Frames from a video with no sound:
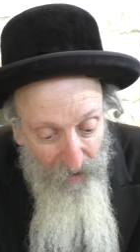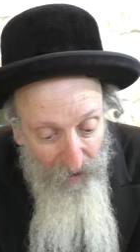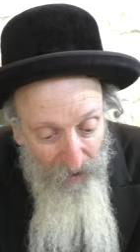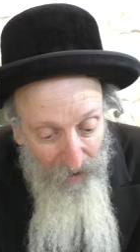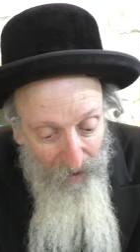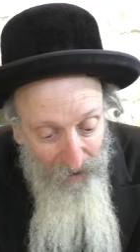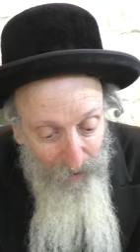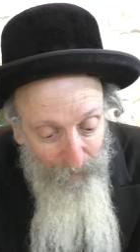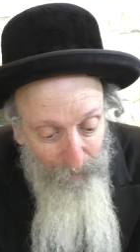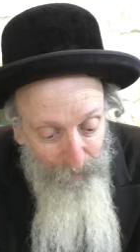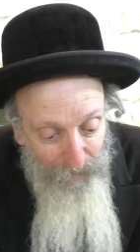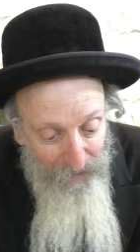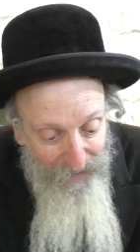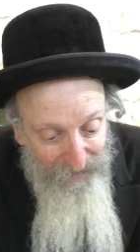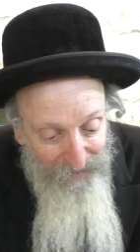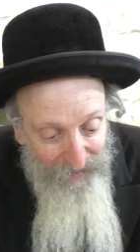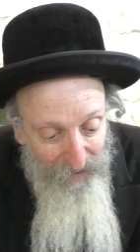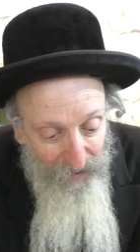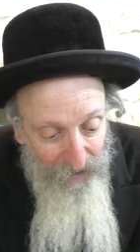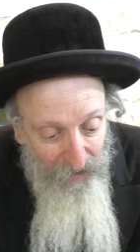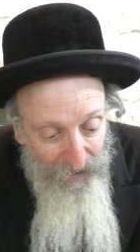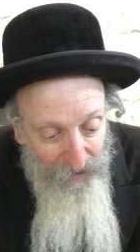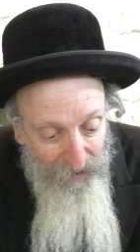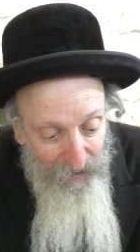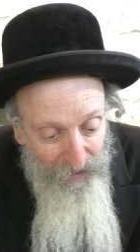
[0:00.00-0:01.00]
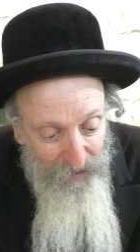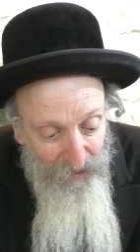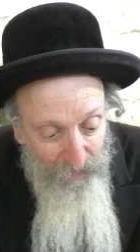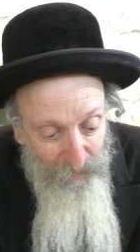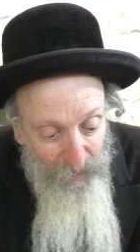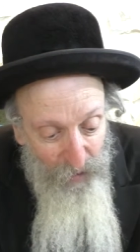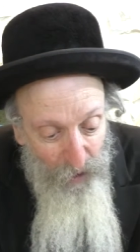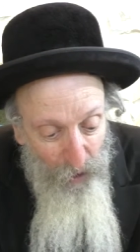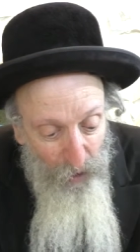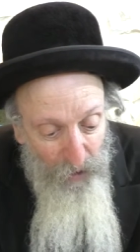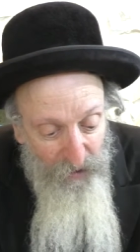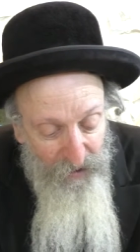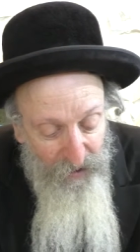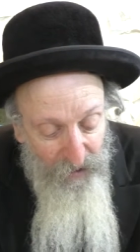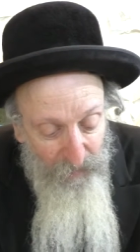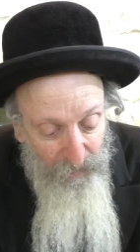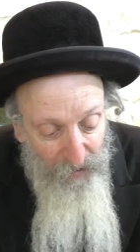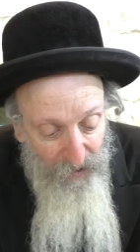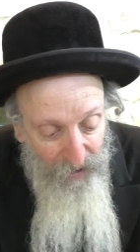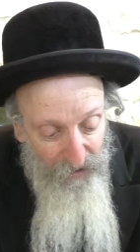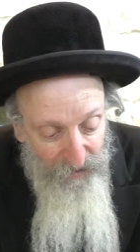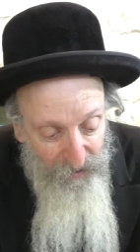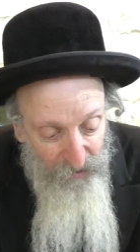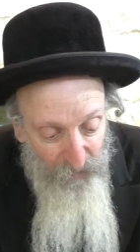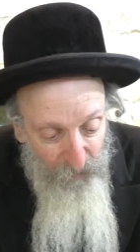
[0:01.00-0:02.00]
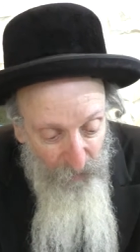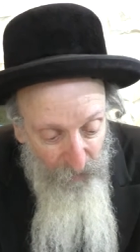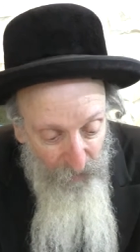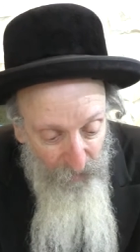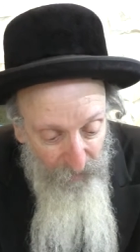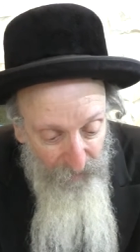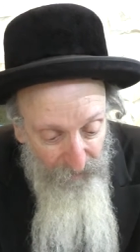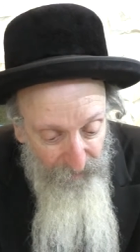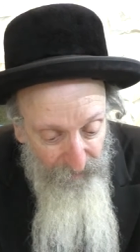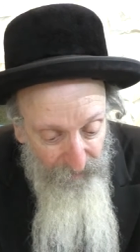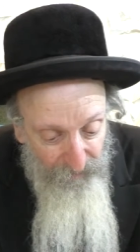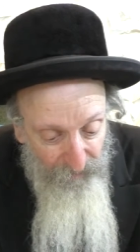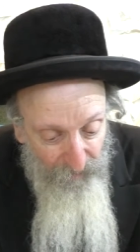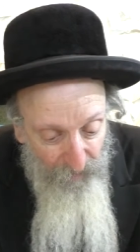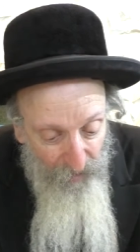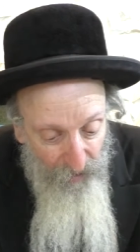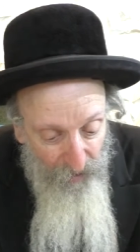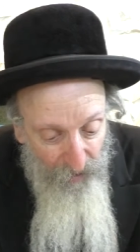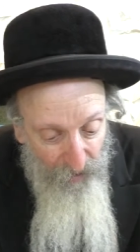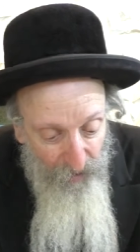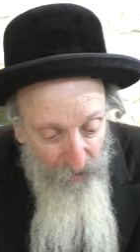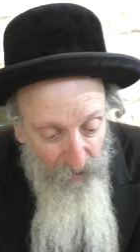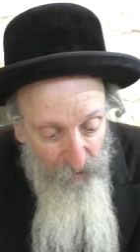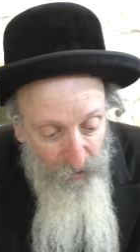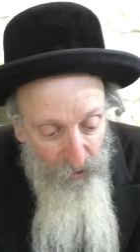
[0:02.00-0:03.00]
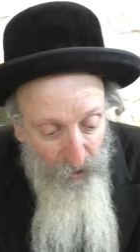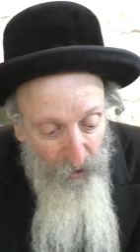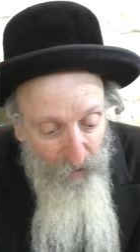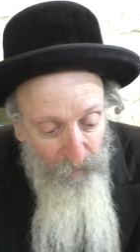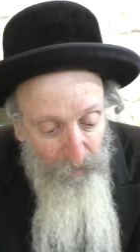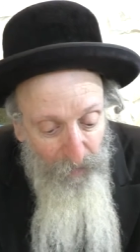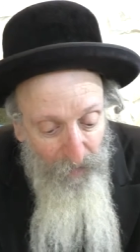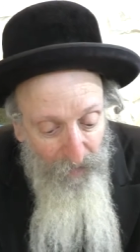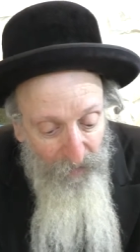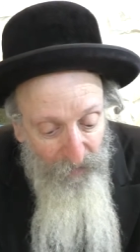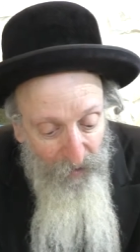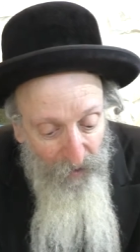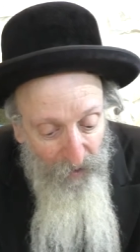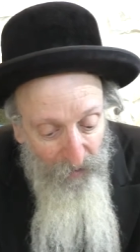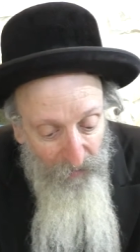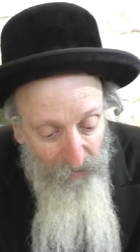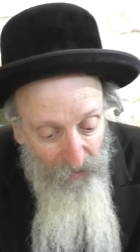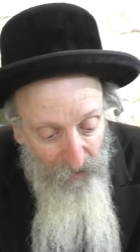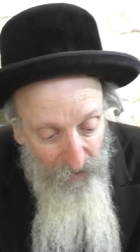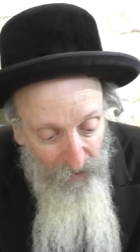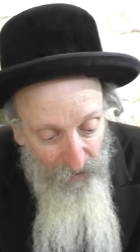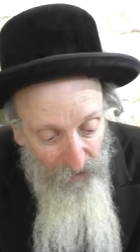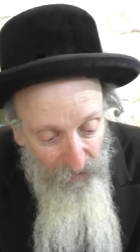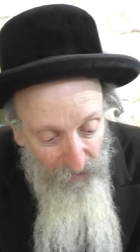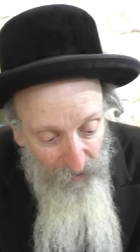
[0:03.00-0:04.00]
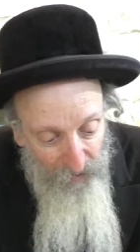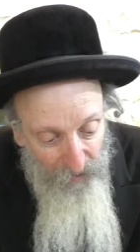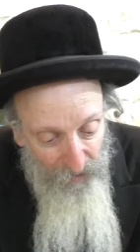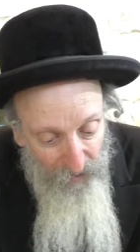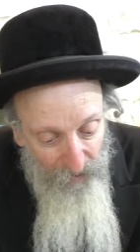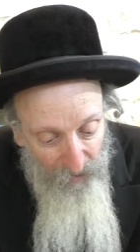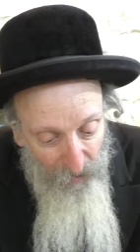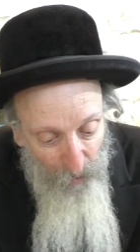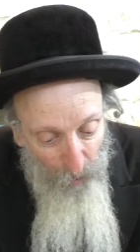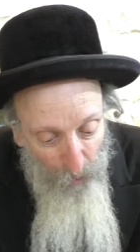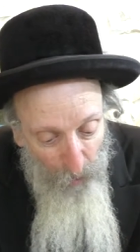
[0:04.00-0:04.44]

by a Pesach Ilam Yosem Asur. So the, the, the, the,